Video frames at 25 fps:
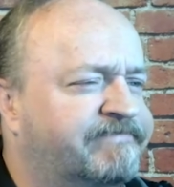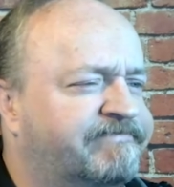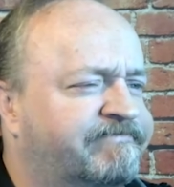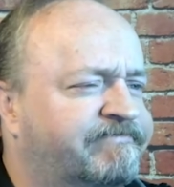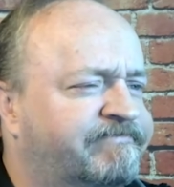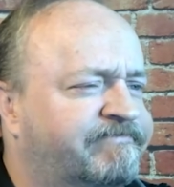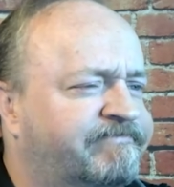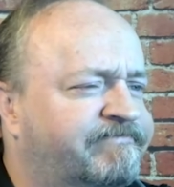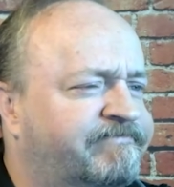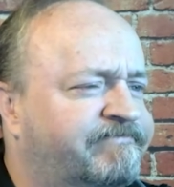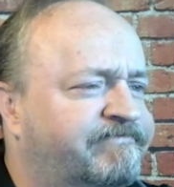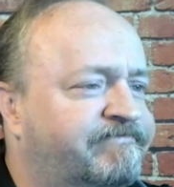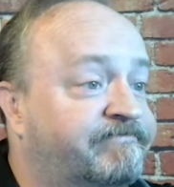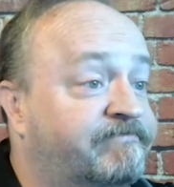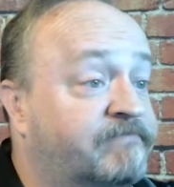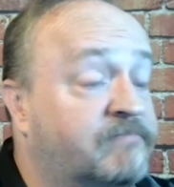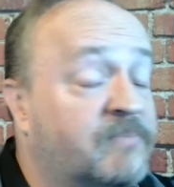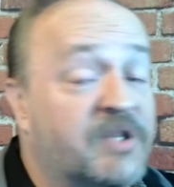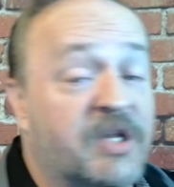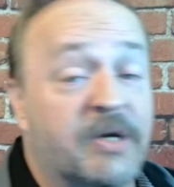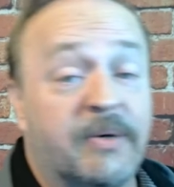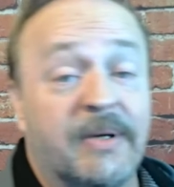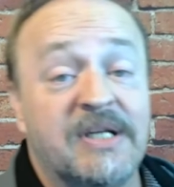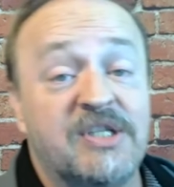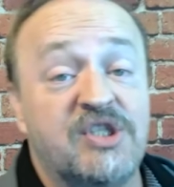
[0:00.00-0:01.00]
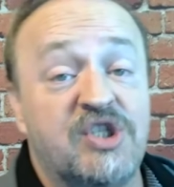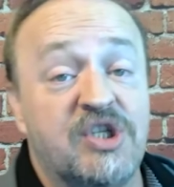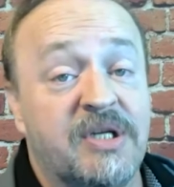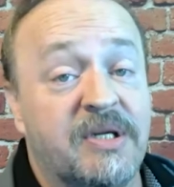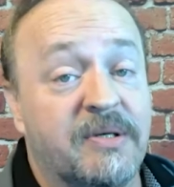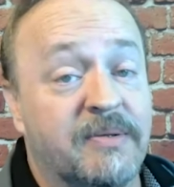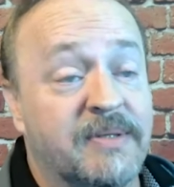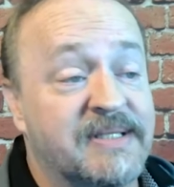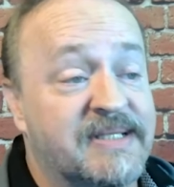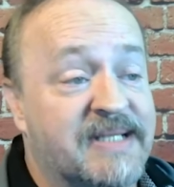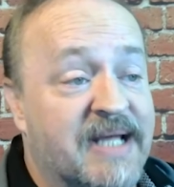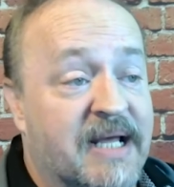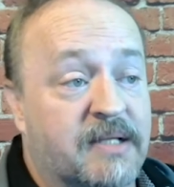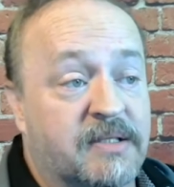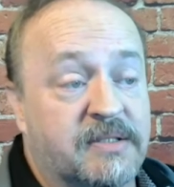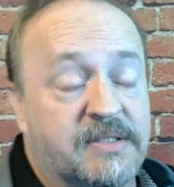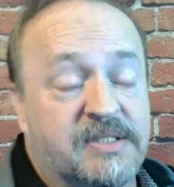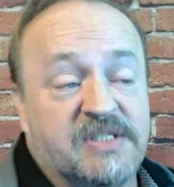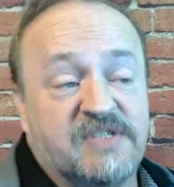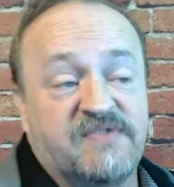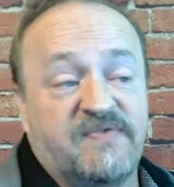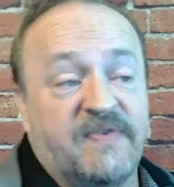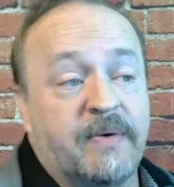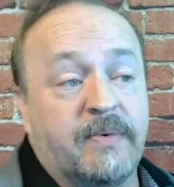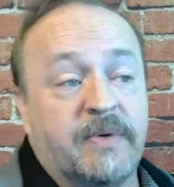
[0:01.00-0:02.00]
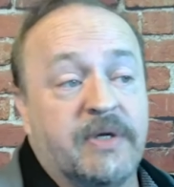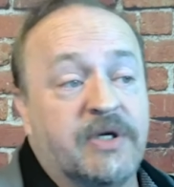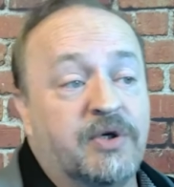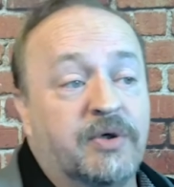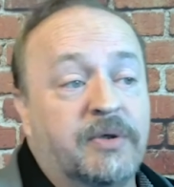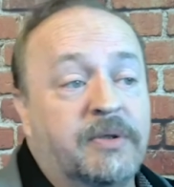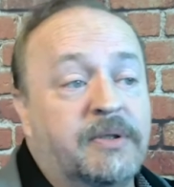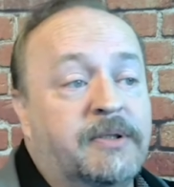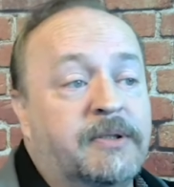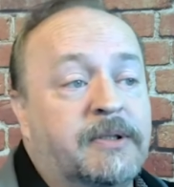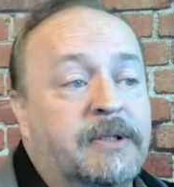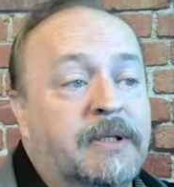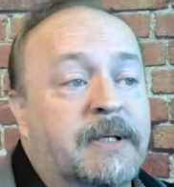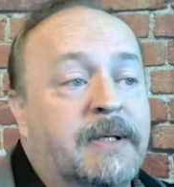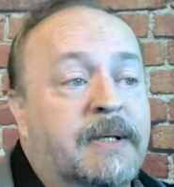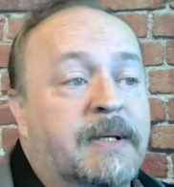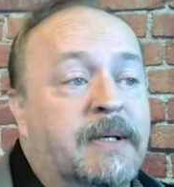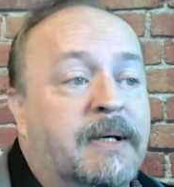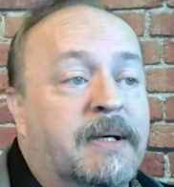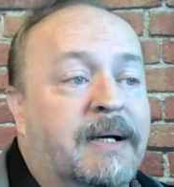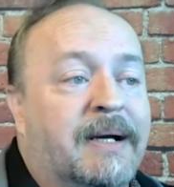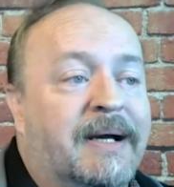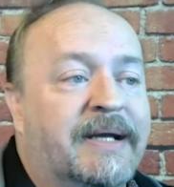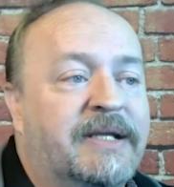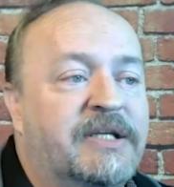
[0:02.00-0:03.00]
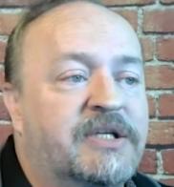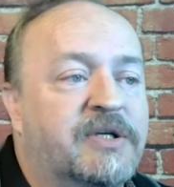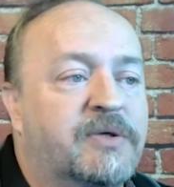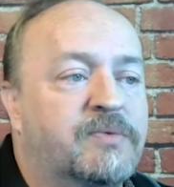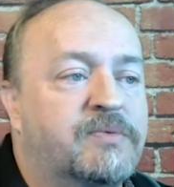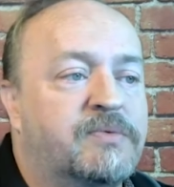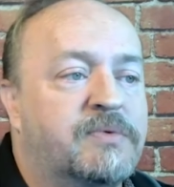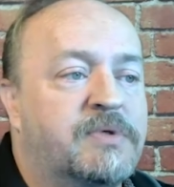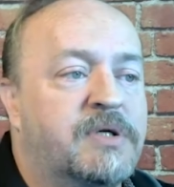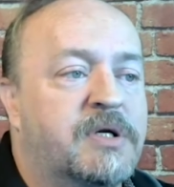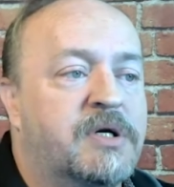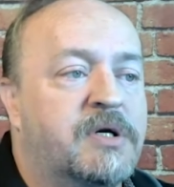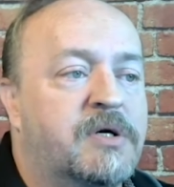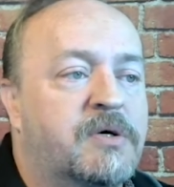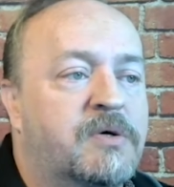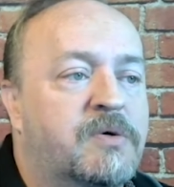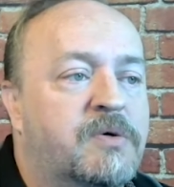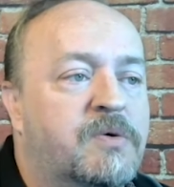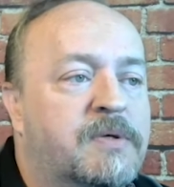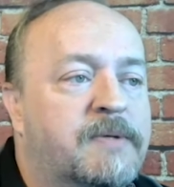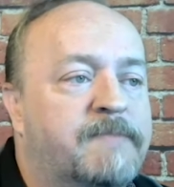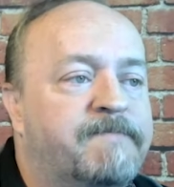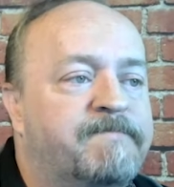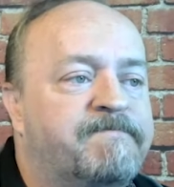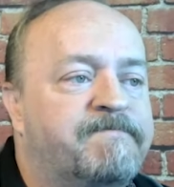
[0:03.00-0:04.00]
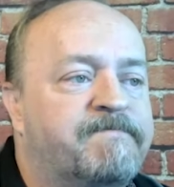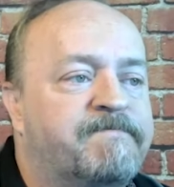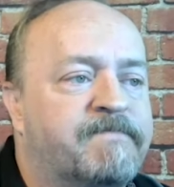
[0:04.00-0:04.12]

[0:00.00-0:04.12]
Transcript: Mm, their engineering talent is very good. I don't know.